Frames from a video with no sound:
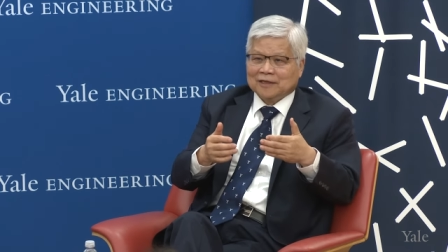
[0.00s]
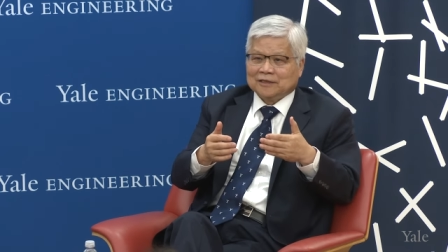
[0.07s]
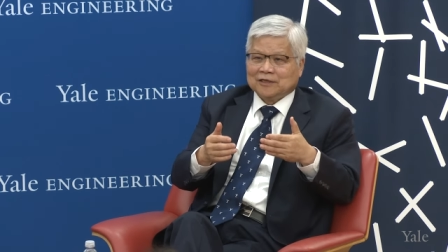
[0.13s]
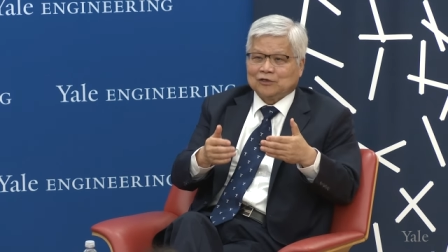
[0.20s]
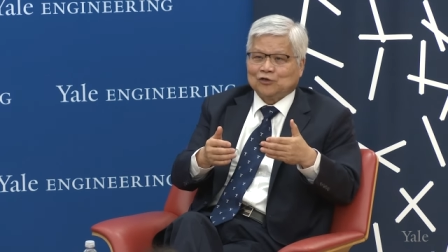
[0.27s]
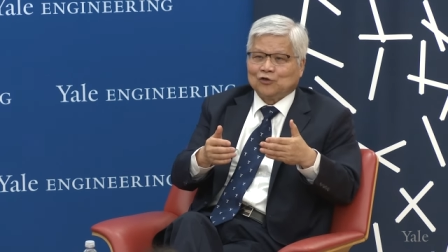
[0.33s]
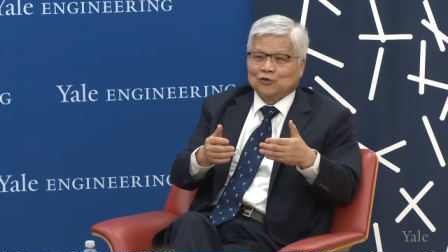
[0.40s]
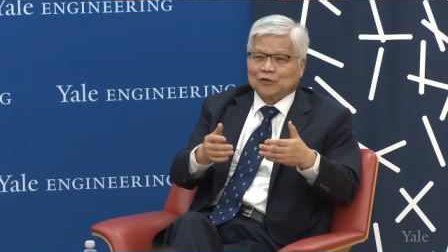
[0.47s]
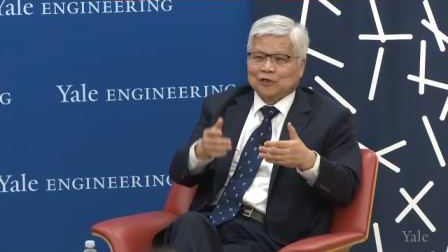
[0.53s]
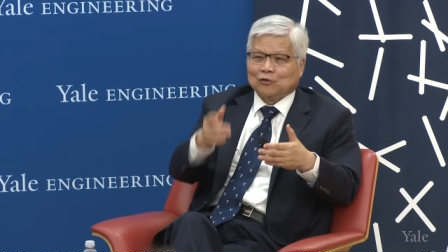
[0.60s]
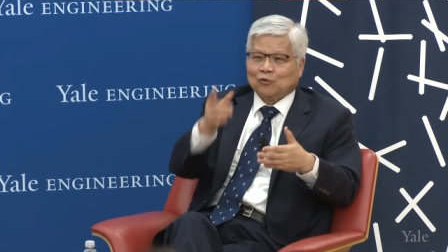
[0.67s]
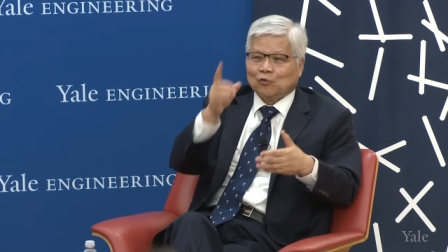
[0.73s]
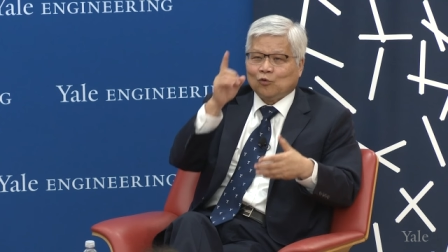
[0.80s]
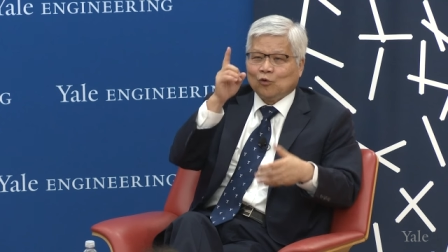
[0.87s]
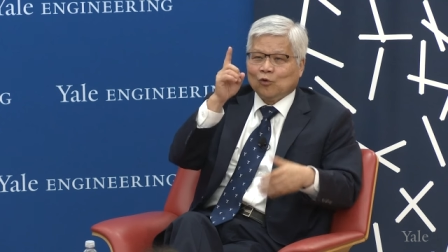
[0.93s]
They called
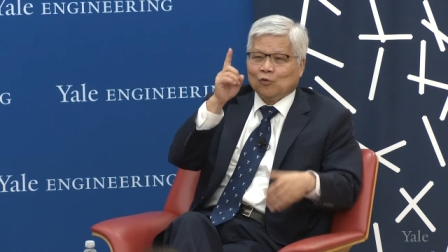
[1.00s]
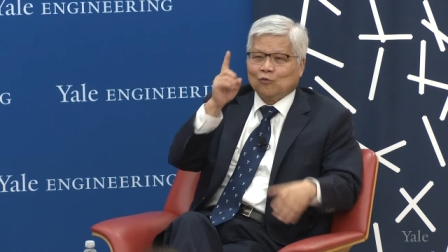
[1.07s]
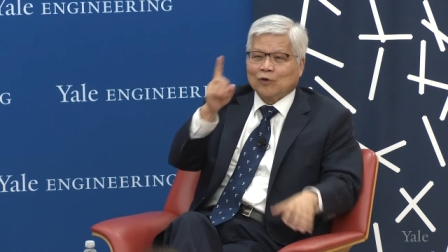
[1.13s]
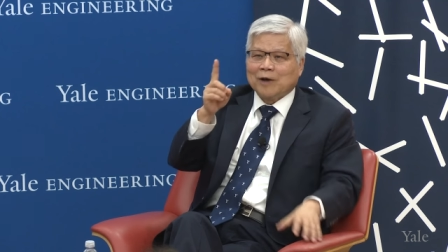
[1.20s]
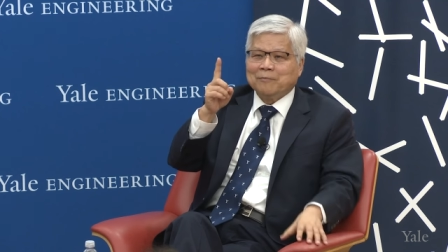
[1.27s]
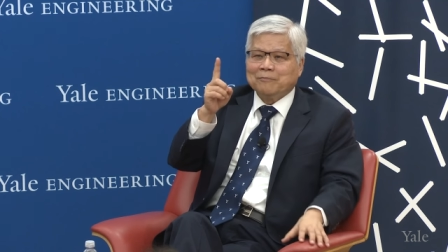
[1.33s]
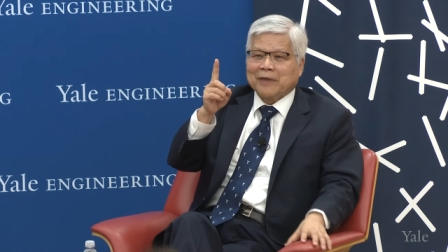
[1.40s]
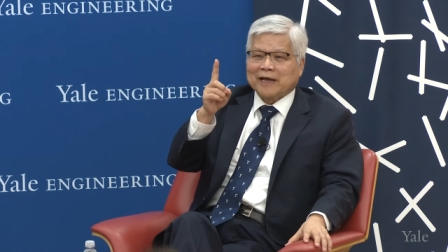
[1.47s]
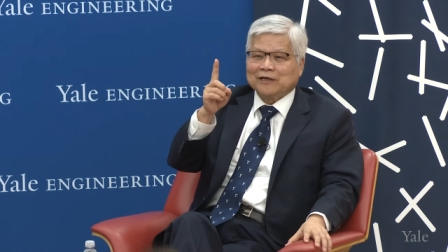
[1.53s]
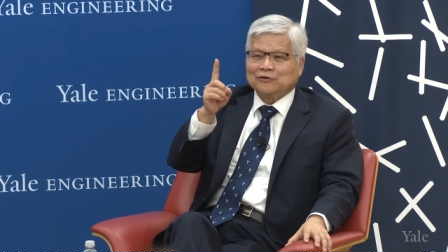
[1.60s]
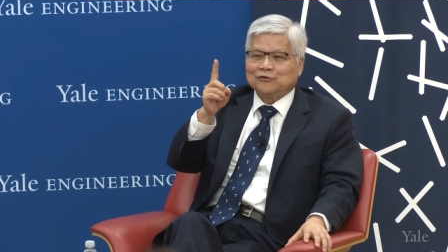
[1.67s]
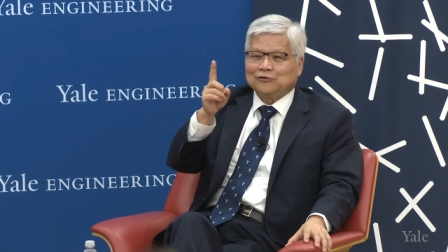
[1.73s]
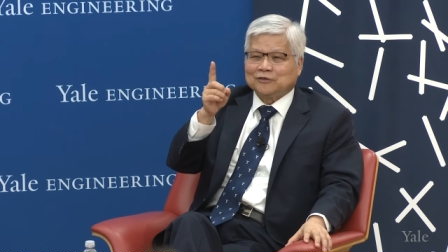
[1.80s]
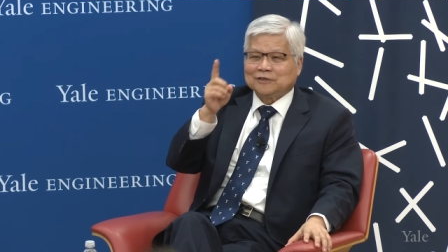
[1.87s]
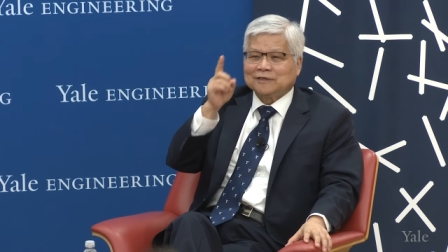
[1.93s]
it one
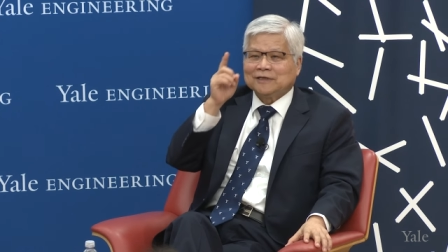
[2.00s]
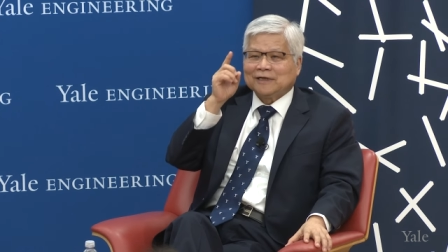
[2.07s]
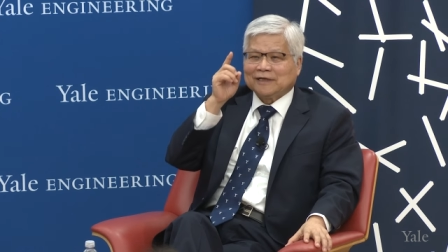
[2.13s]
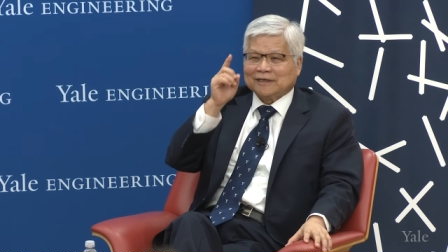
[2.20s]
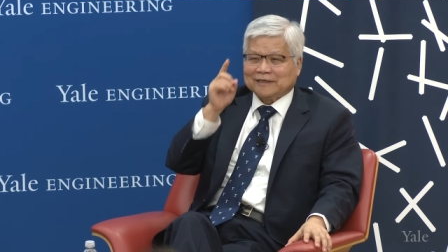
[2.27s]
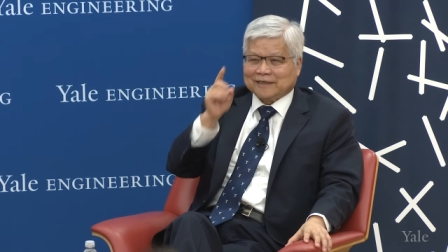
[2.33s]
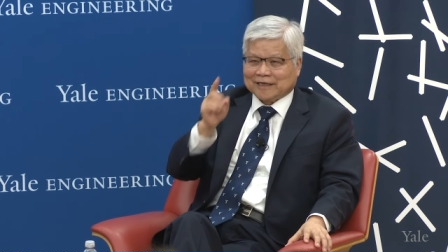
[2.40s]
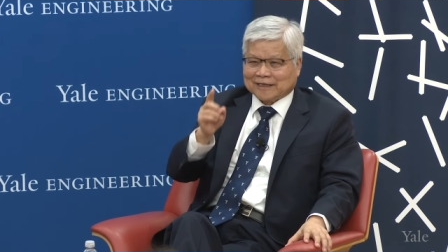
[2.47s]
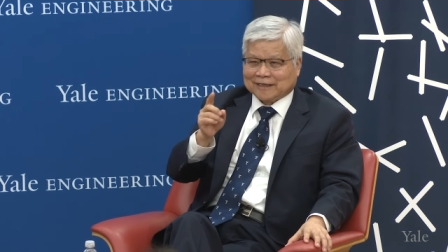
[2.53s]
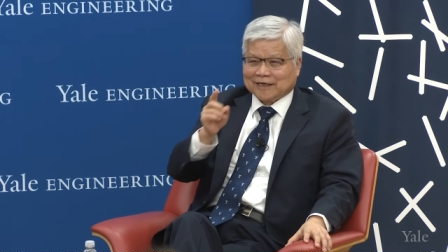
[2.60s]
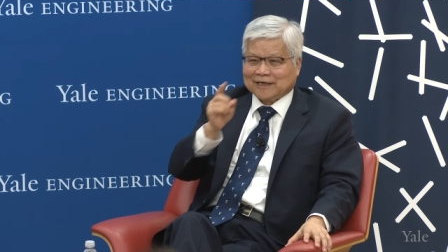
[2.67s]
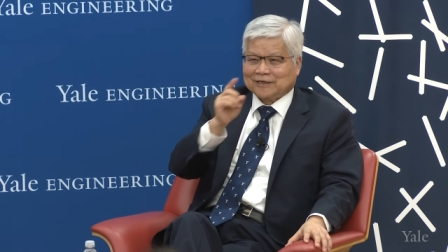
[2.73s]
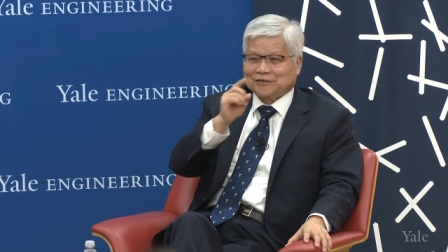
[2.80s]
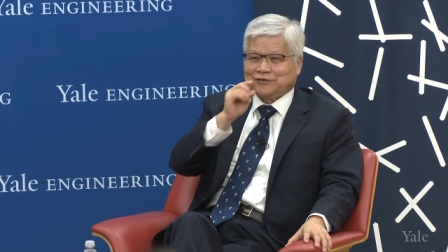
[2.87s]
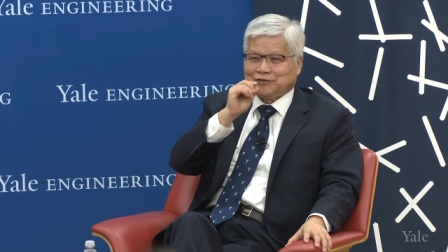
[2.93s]
micron
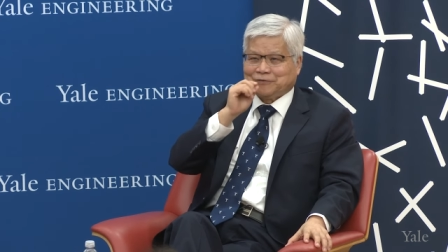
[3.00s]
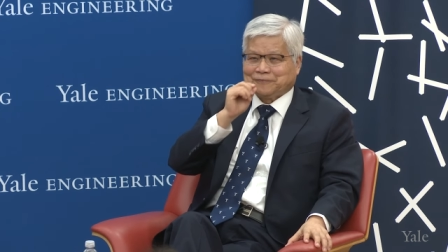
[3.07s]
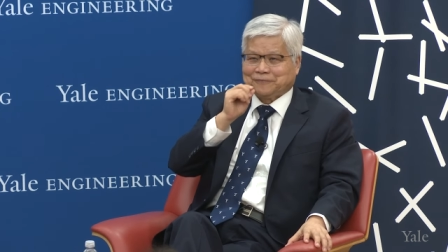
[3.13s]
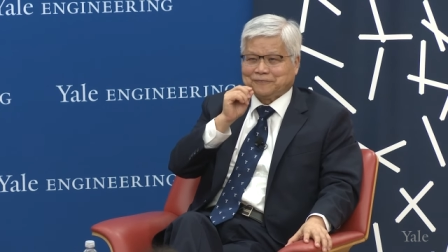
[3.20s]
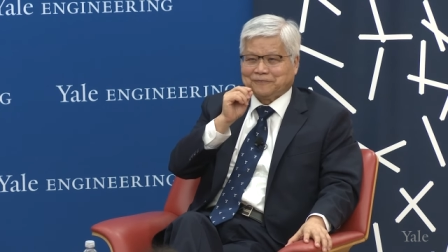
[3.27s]
technology.